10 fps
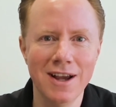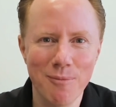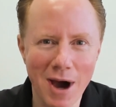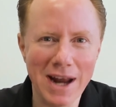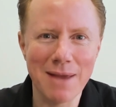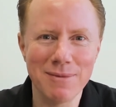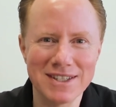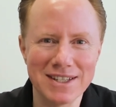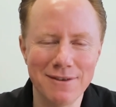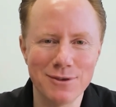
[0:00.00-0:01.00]
My name
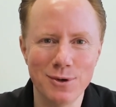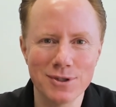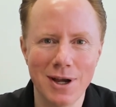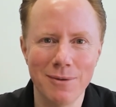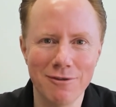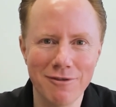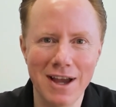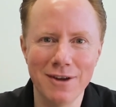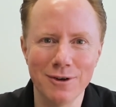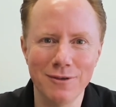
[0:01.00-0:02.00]
is Steve Torso. I'm the
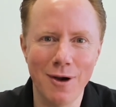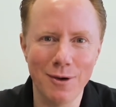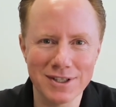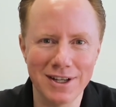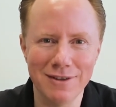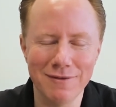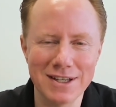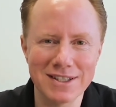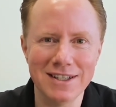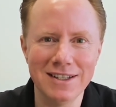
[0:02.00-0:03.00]
founder of Wholesale
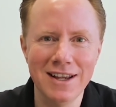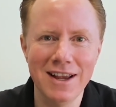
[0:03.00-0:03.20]
Investor.